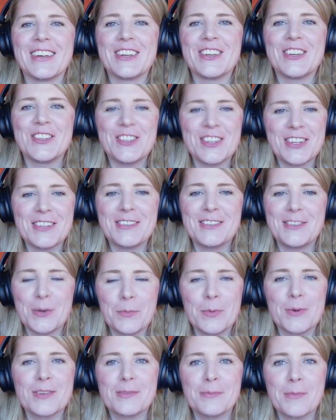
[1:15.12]
She's
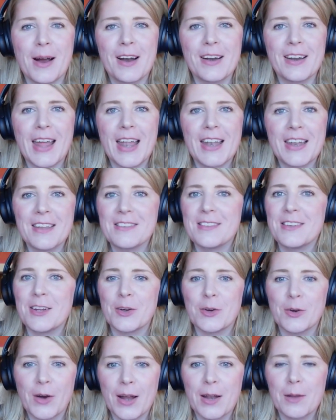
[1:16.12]
super smart and is an
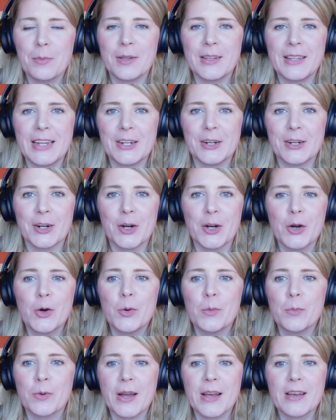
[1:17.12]
incredible leader
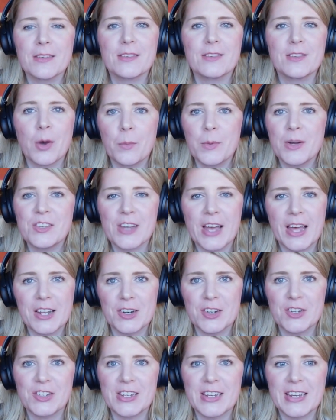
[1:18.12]
who brings so much
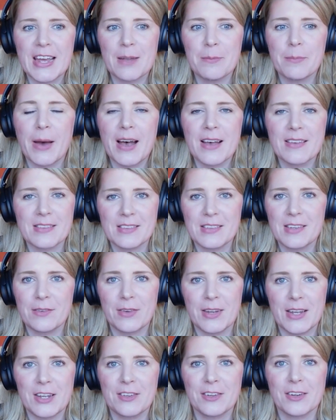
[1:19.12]
energy and
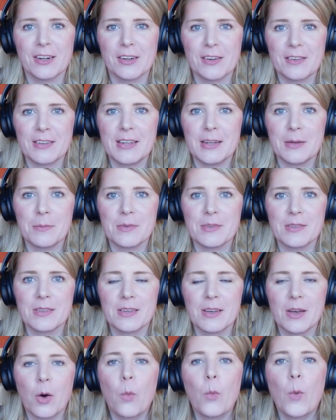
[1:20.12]
positivity to her teams.
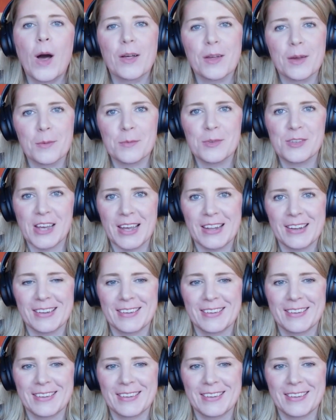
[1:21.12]
Welcome, Jen.